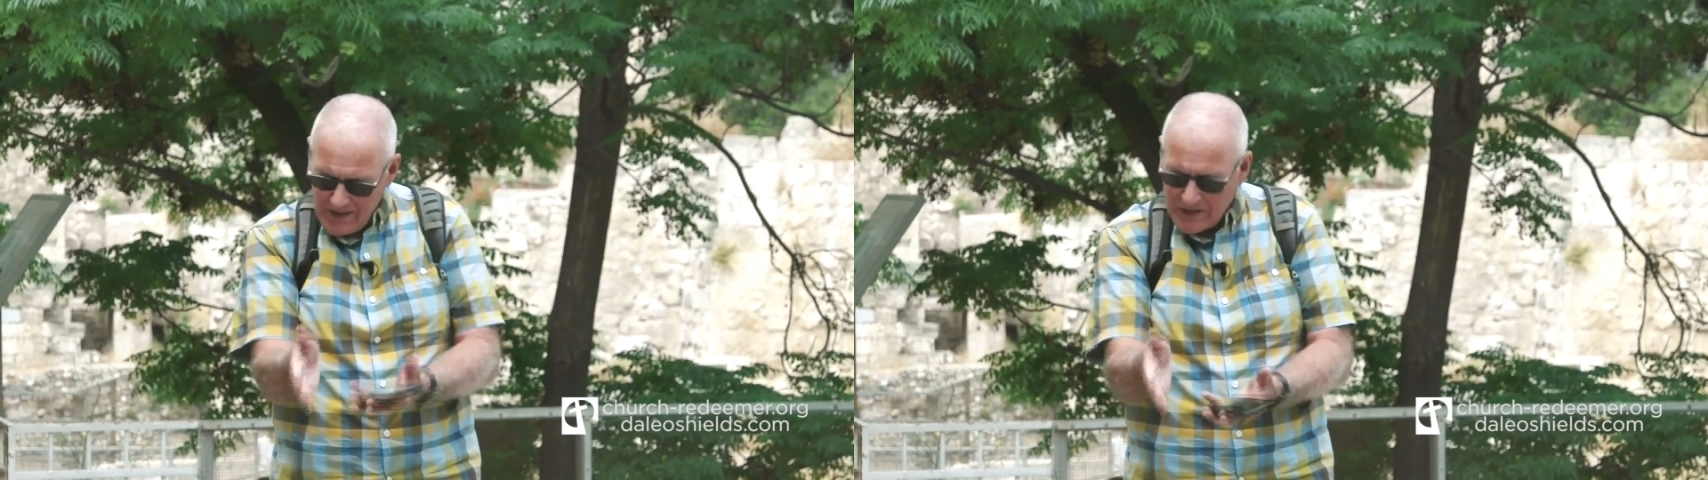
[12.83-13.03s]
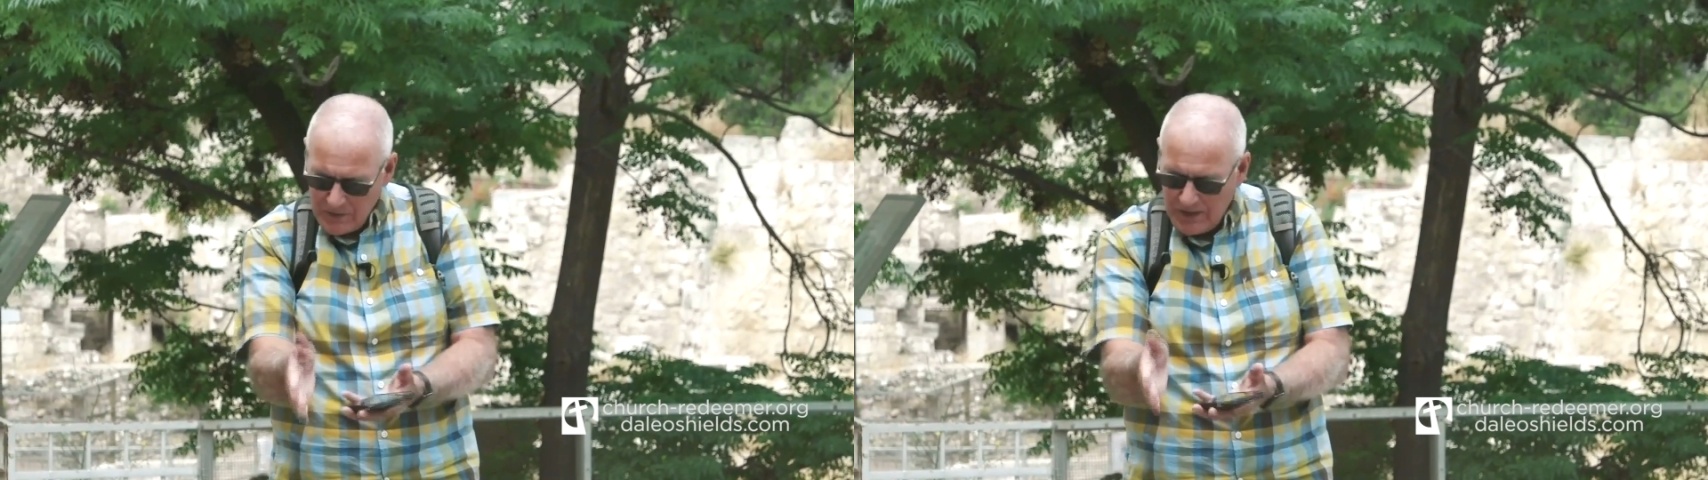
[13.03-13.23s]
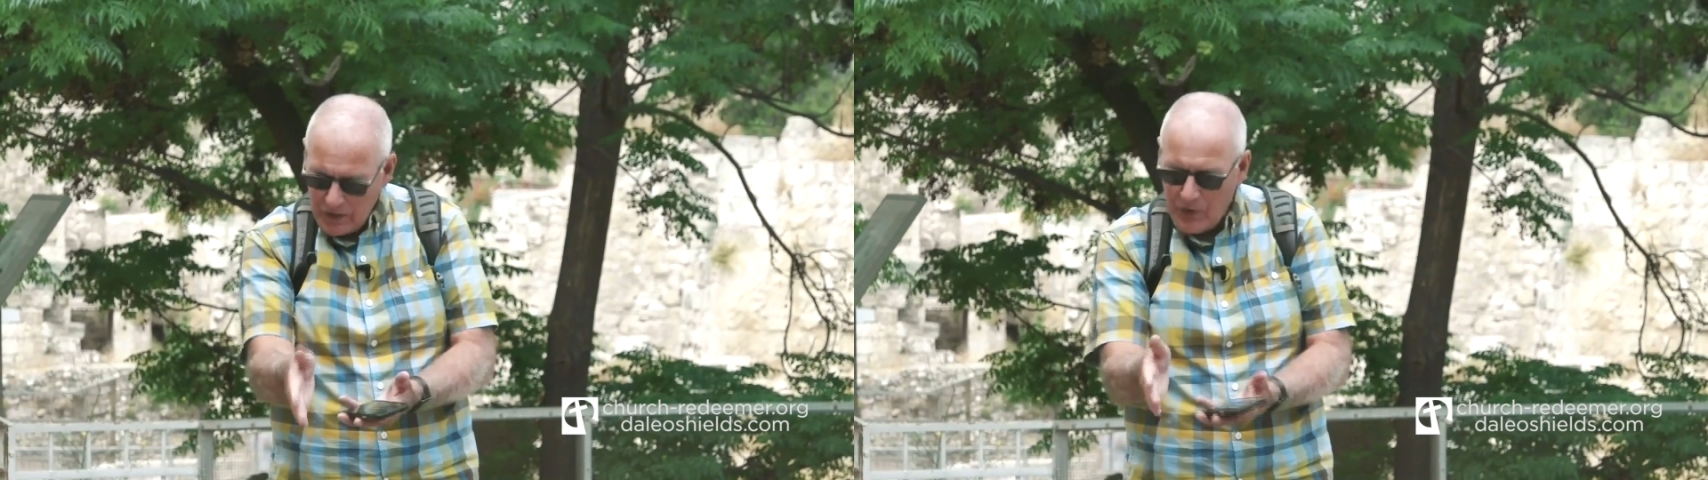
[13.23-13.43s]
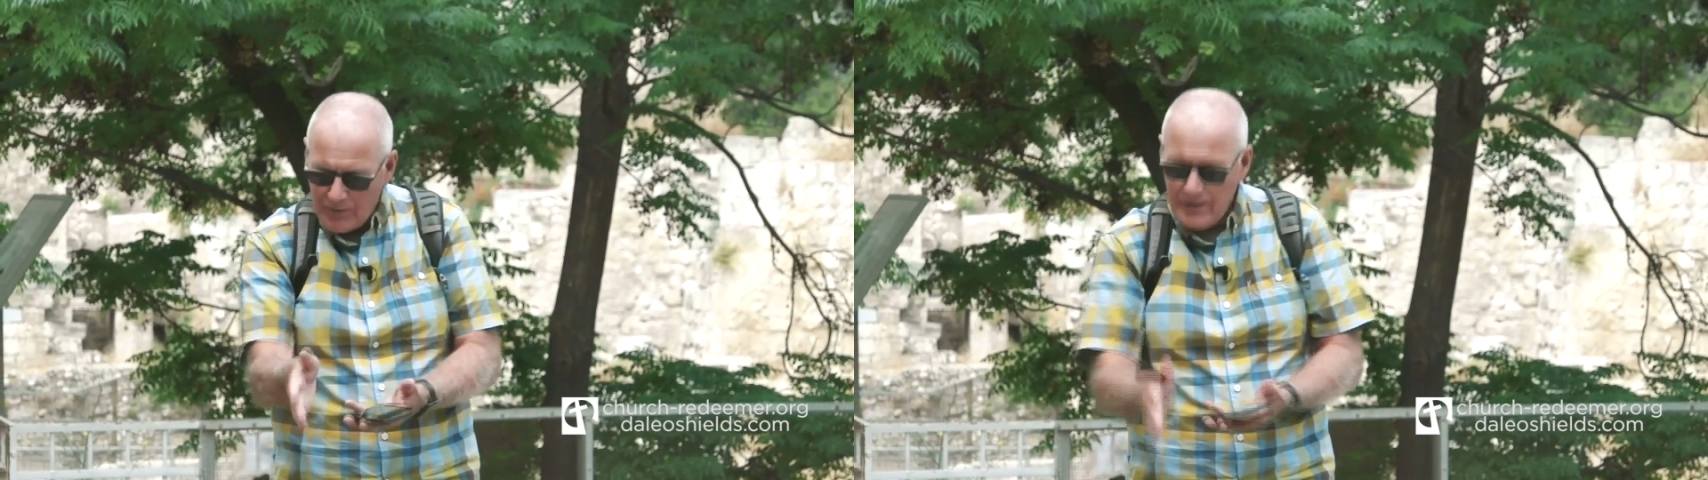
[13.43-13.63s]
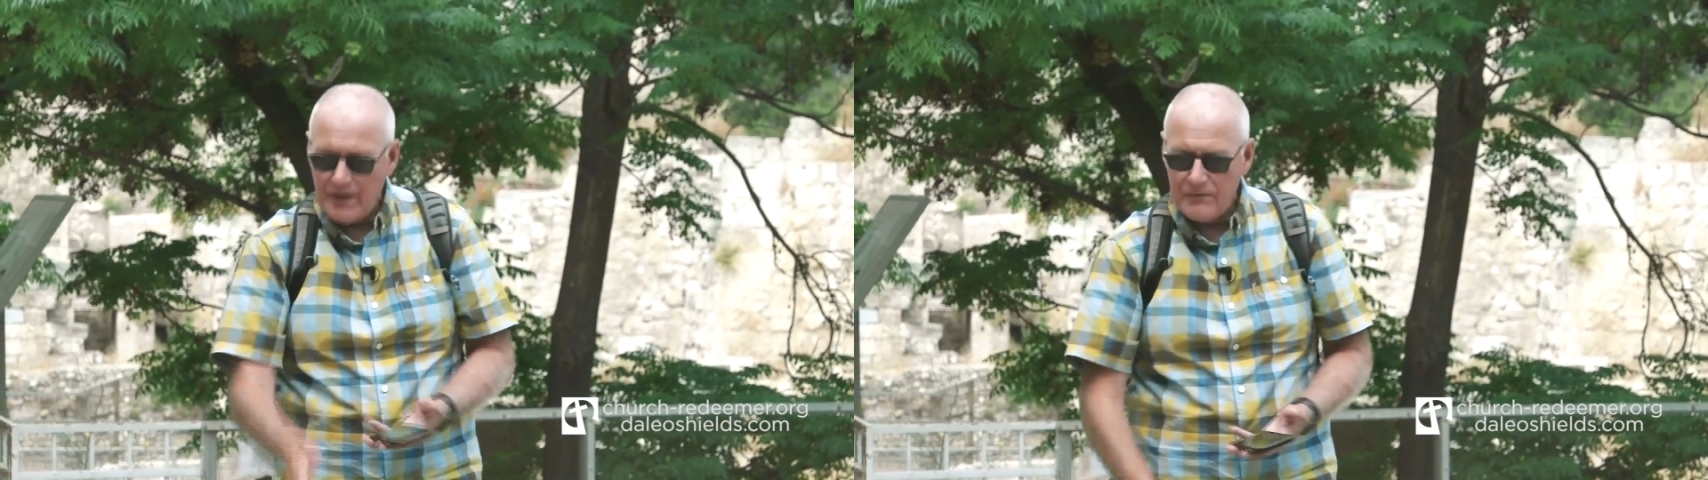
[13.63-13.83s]
that's really who
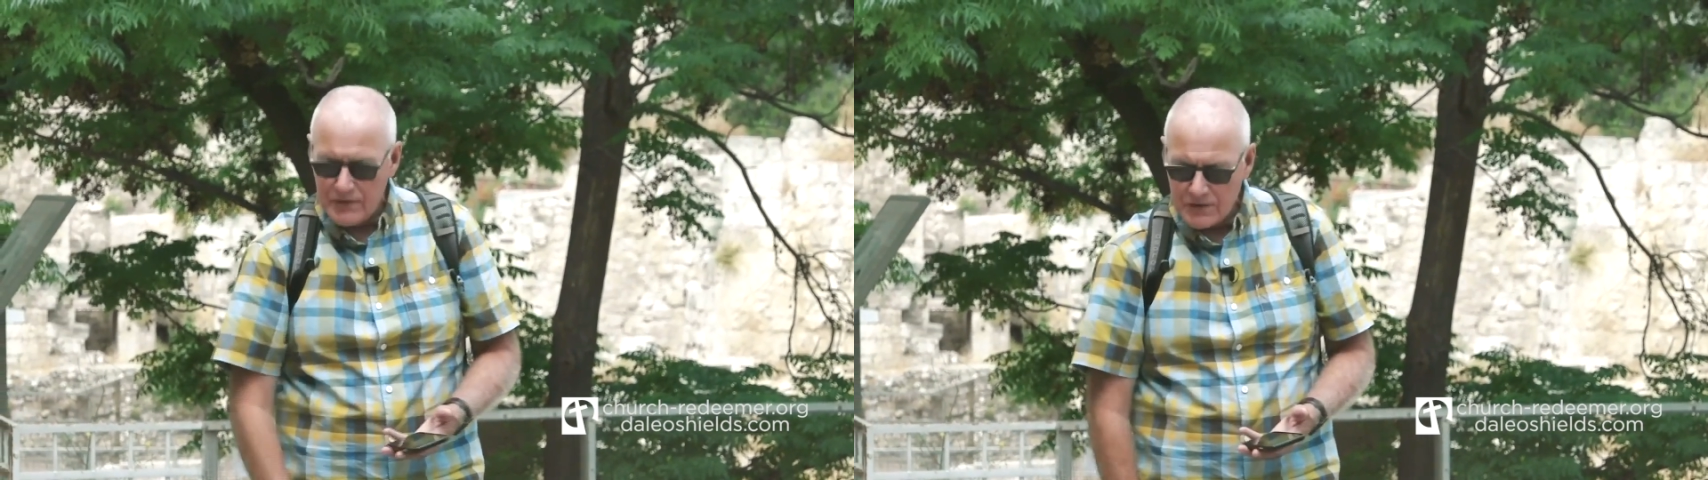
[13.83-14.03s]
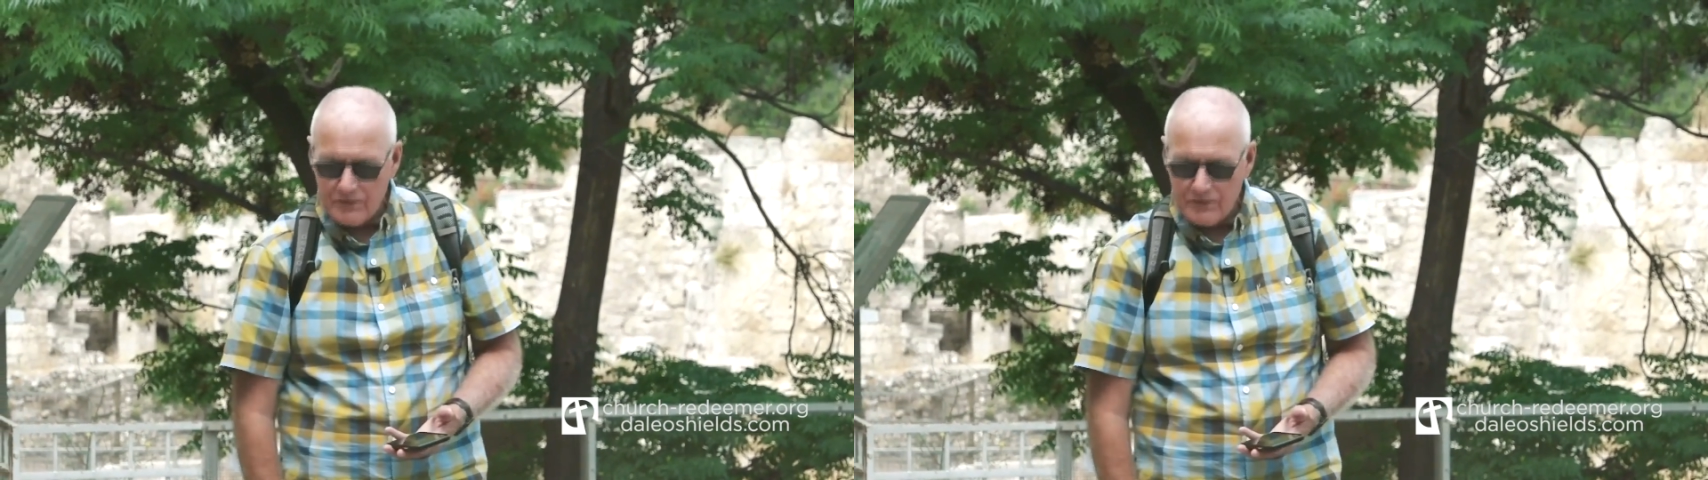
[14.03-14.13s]
I've been for